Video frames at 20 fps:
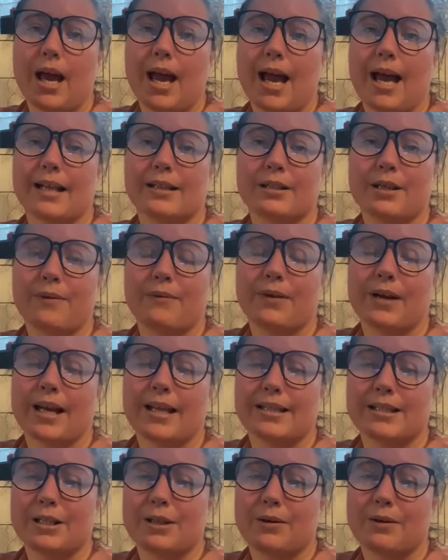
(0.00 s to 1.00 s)
And don't
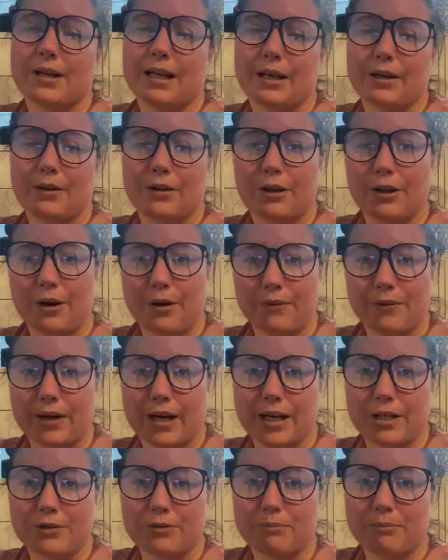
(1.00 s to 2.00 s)
forget to click on the
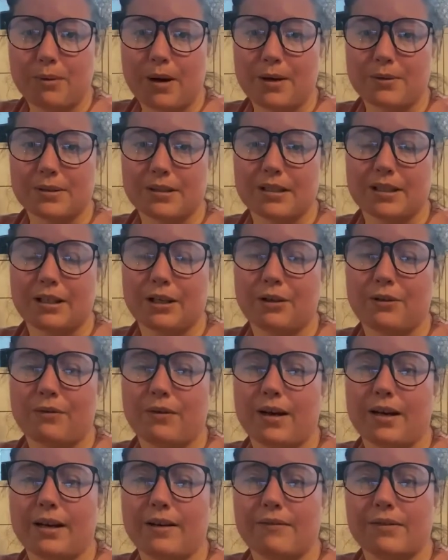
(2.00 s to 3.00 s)
notification bell so you're
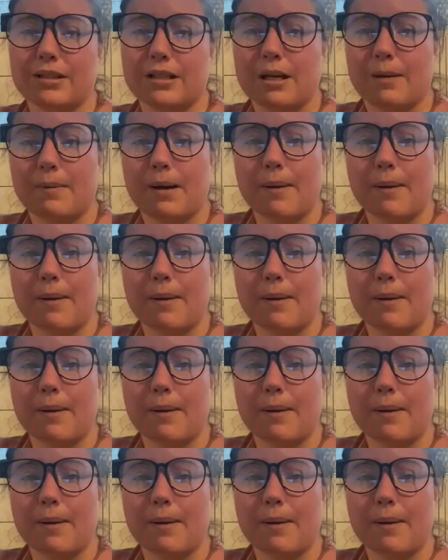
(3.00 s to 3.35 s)
notified every time I